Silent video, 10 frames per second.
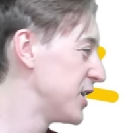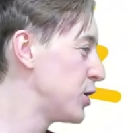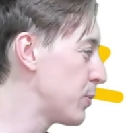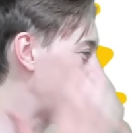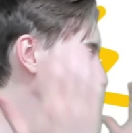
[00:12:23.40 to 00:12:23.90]

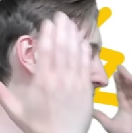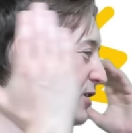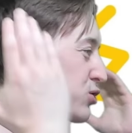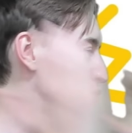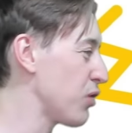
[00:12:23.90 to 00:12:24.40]
You play the
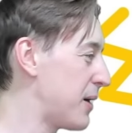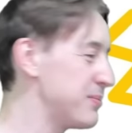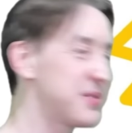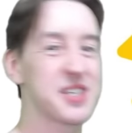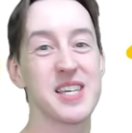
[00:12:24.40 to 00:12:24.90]

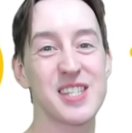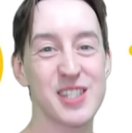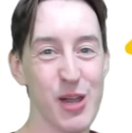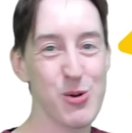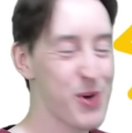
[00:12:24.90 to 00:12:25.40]
drums so